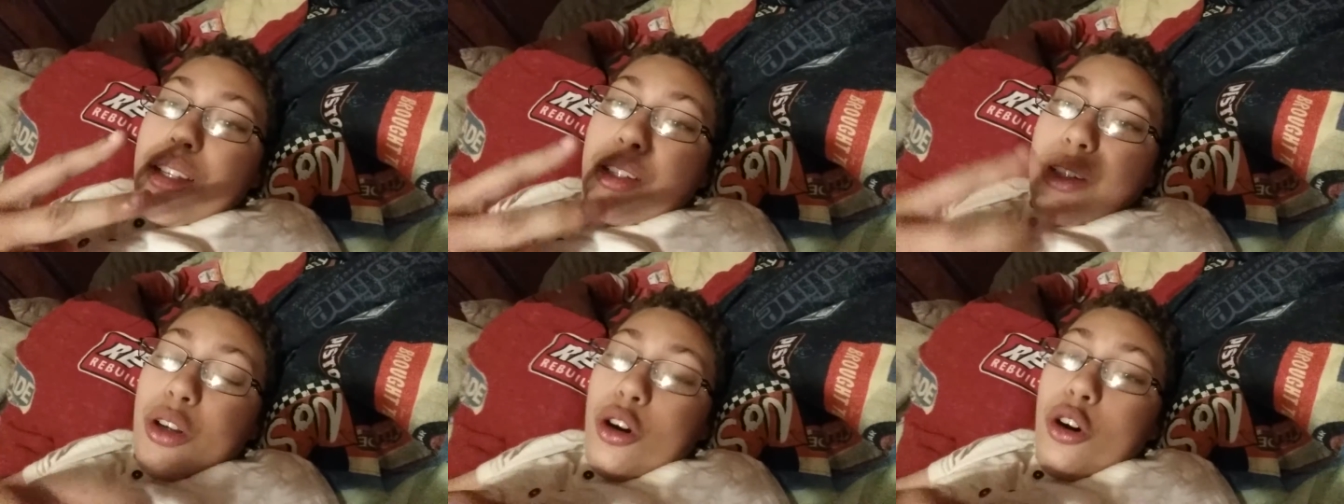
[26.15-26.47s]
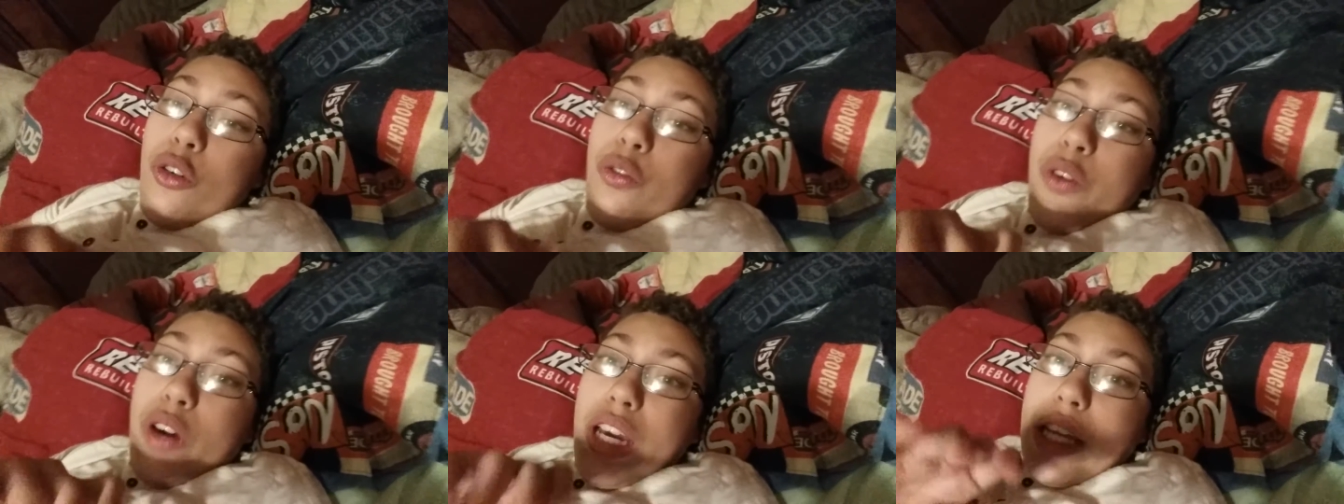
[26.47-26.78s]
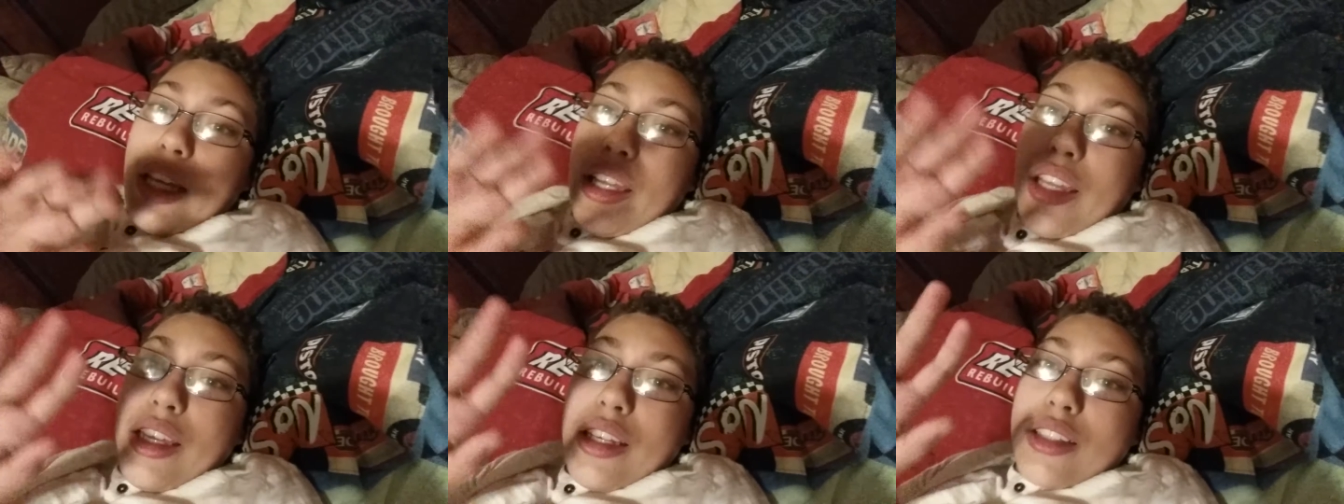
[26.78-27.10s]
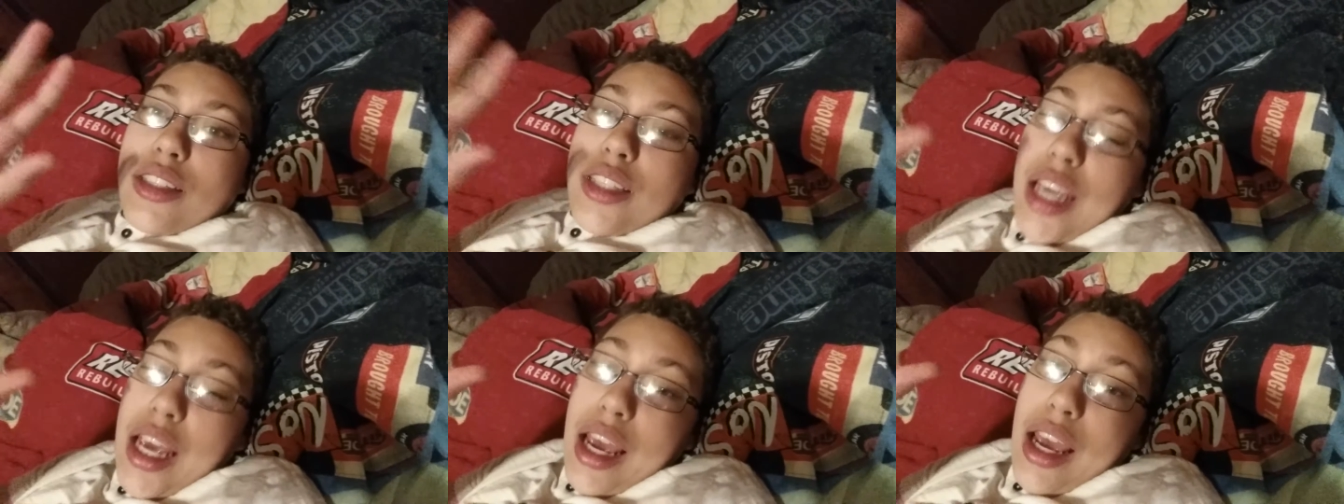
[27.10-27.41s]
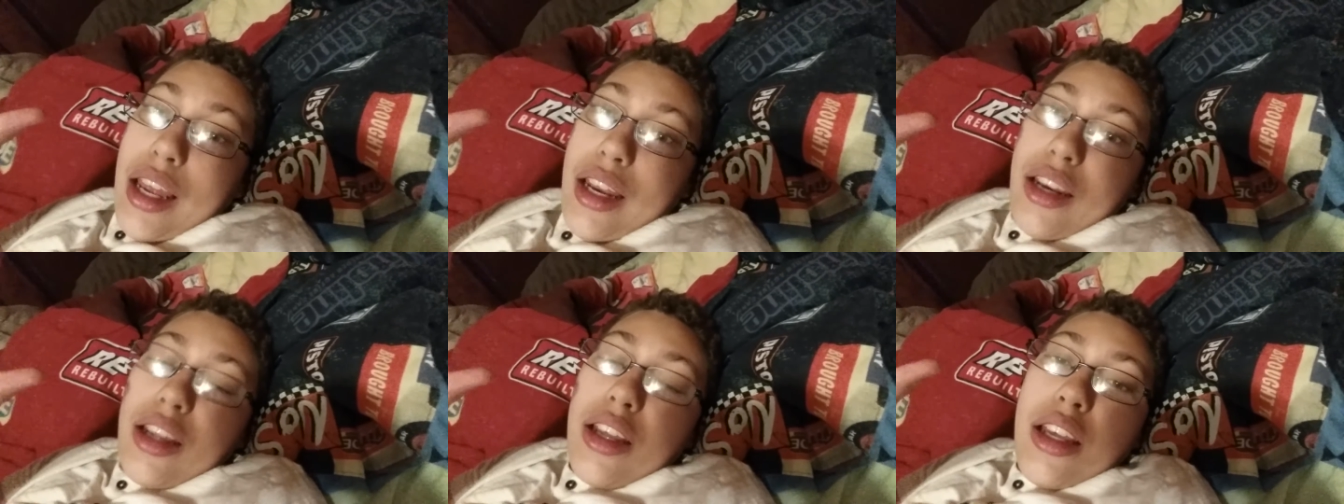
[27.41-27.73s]
So hopefully I can get
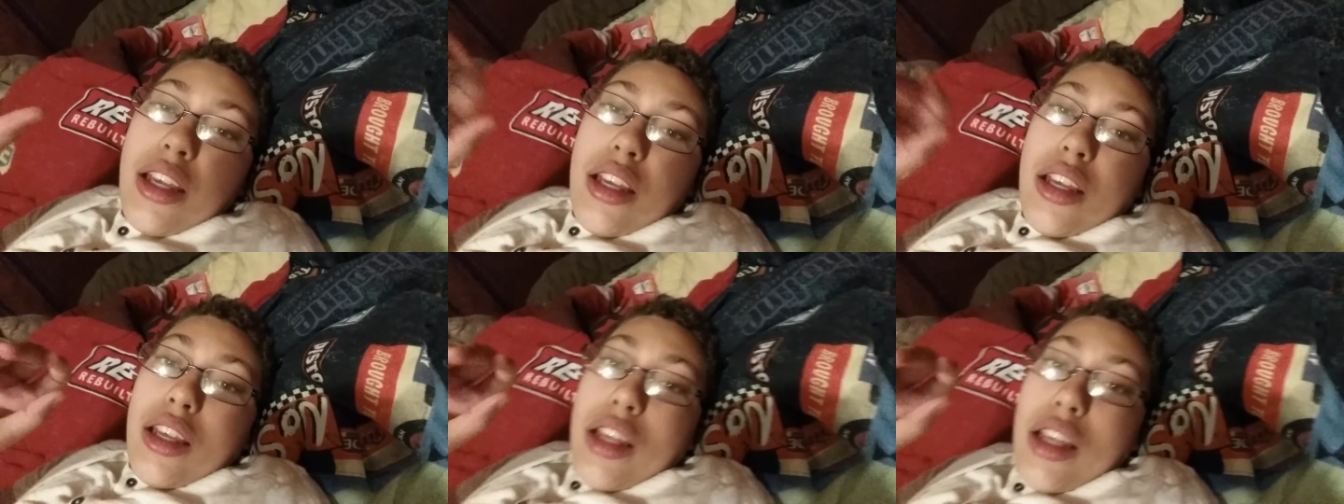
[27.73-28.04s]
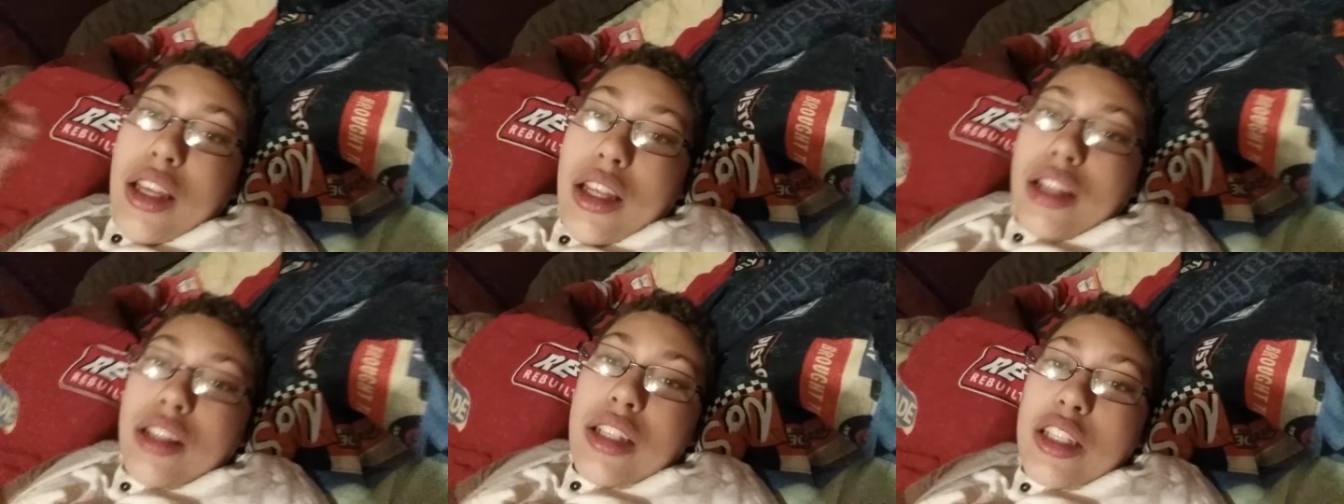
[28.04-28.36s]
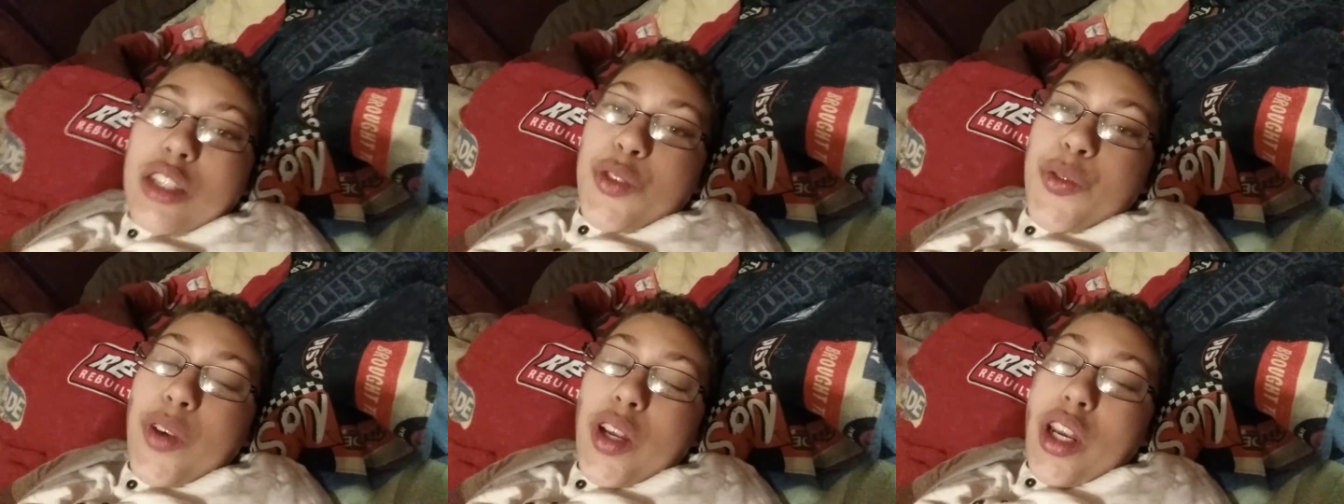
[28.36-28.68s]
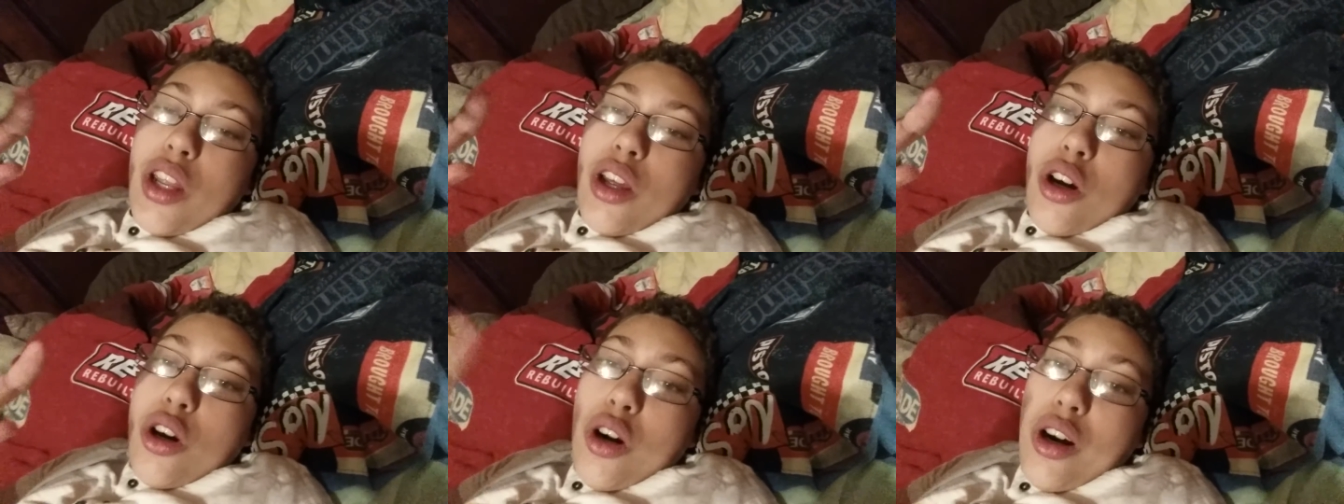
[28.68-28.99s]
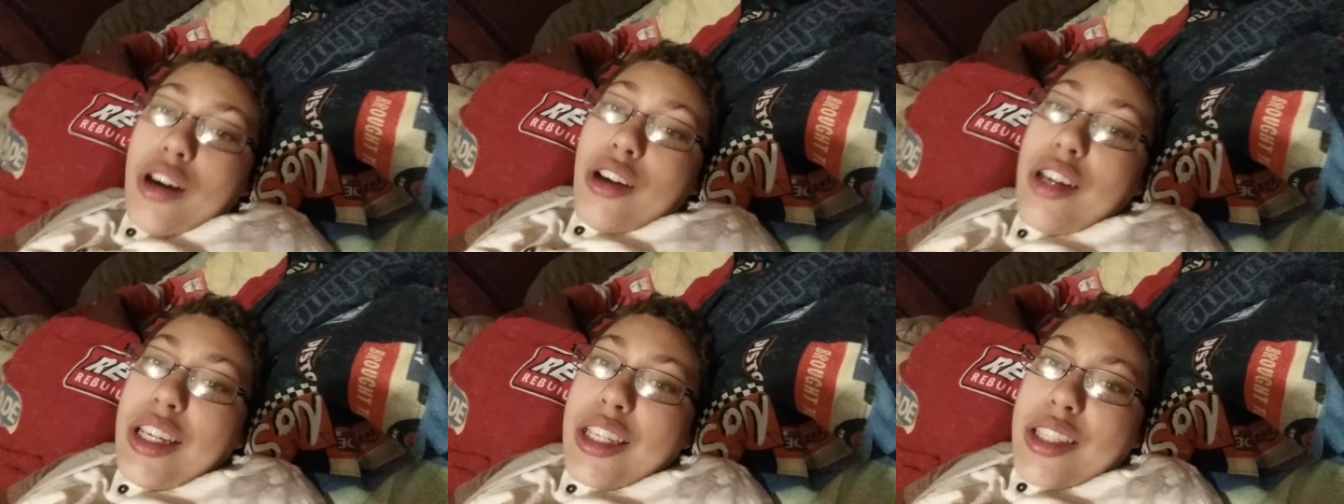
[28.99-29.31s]
ten in this video
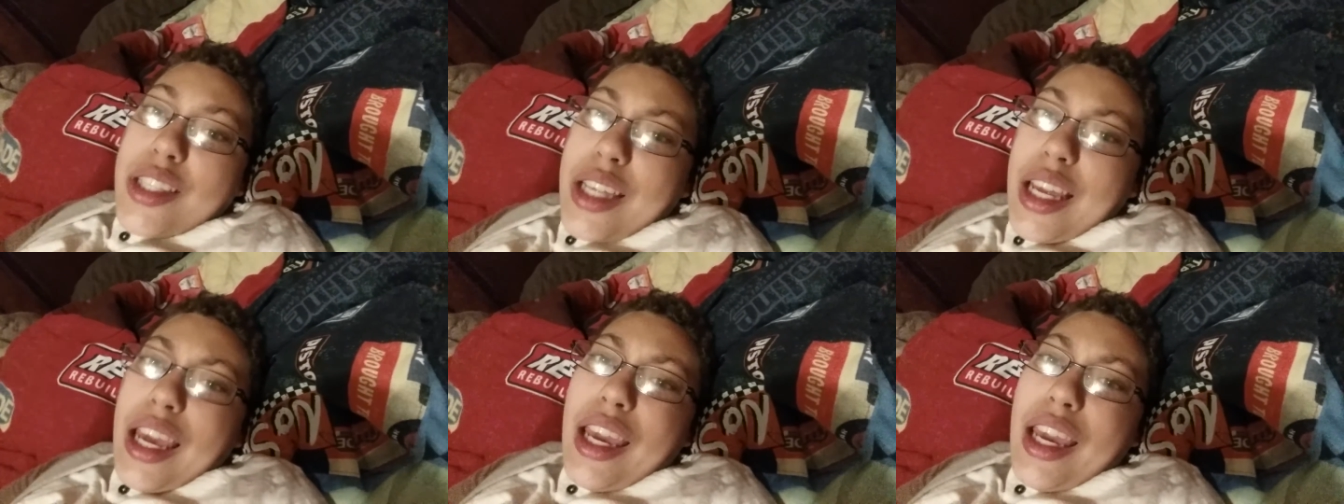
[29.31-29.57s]
or at least